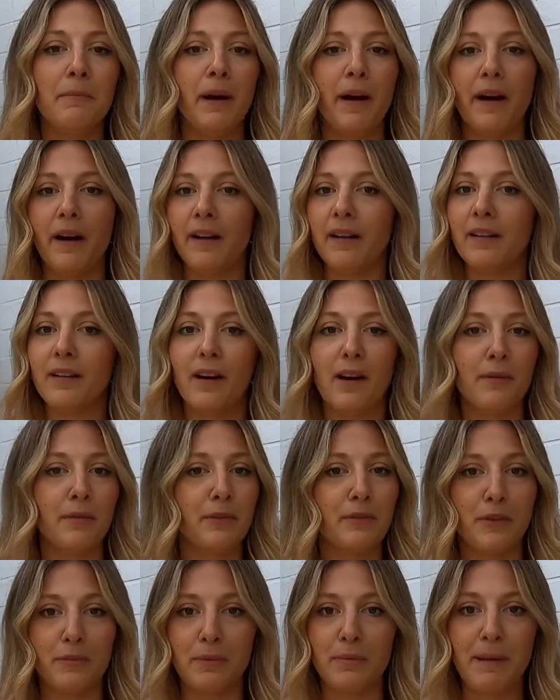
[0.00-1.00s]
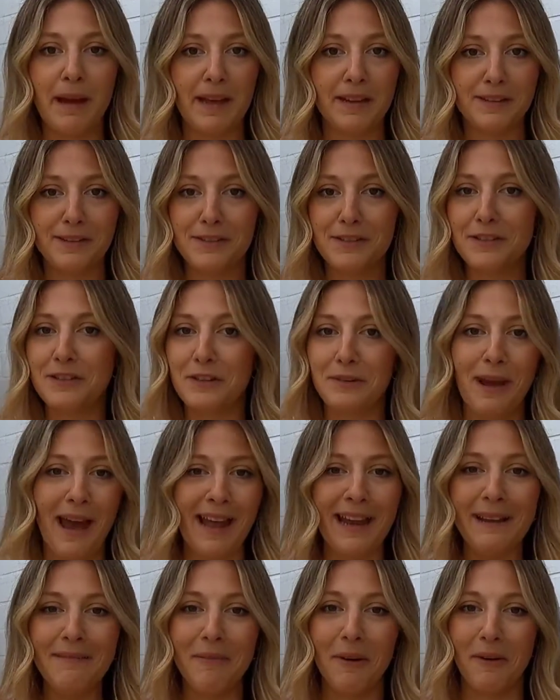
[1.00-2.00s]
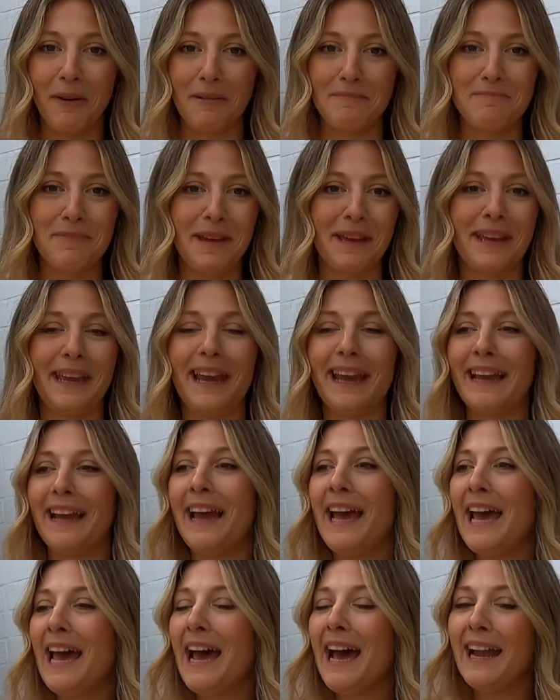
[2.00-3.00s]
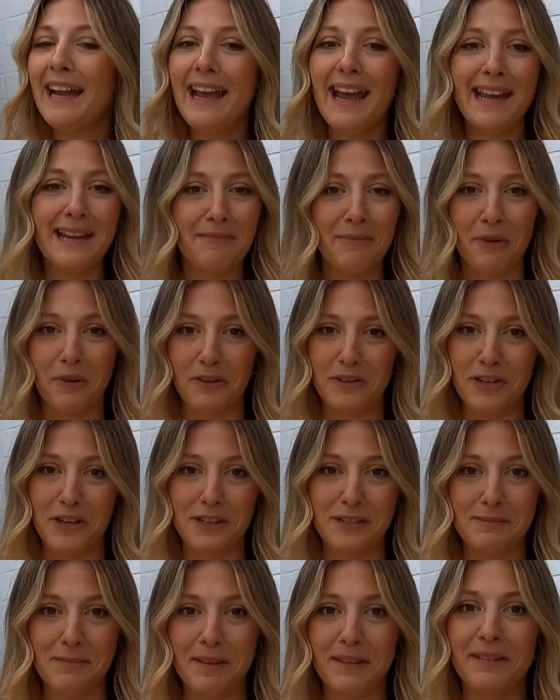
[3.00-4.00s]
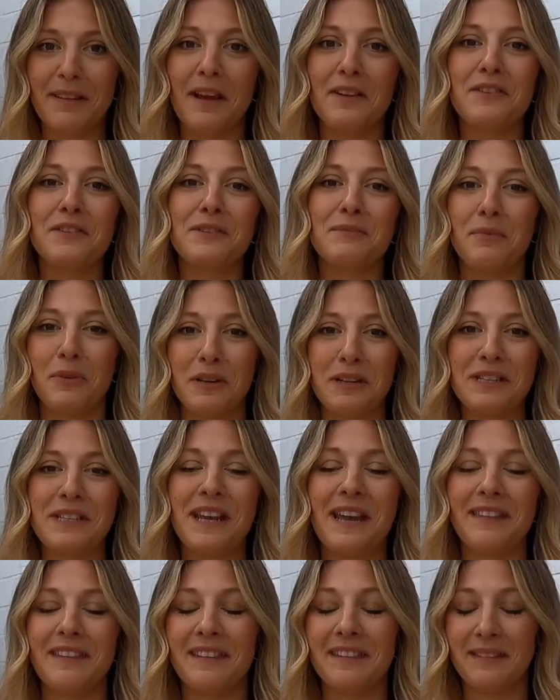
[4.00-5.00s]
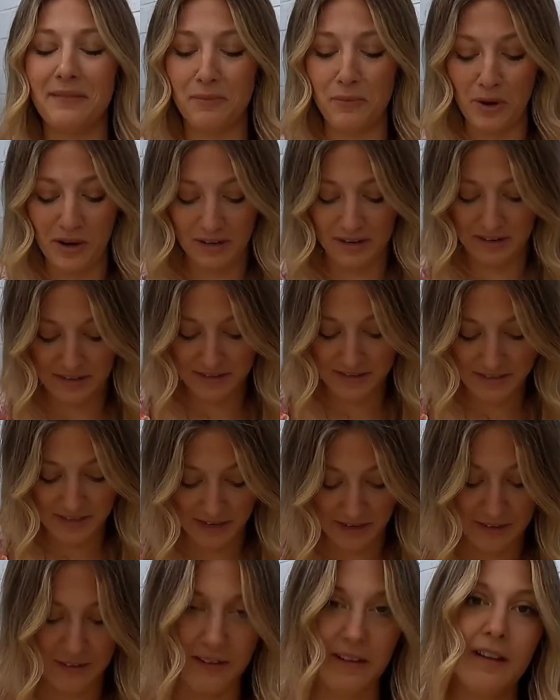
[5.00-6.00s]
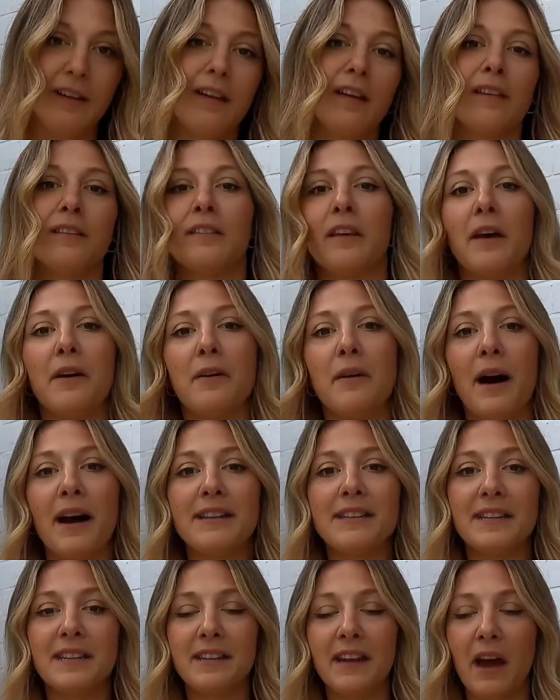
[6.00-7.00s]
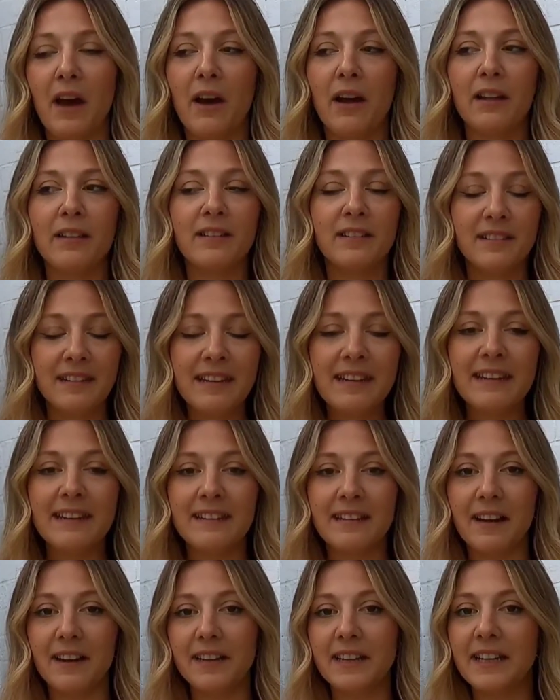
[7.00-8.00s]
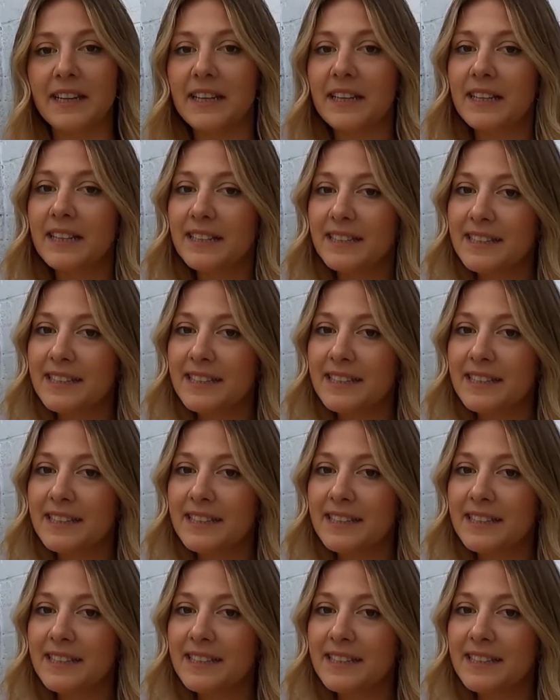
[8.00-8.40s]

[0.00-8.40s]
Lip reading: But I was not prepared to do any more unpicking and any more adjustments. I just wanted to get this one done. So I did a teeny tiny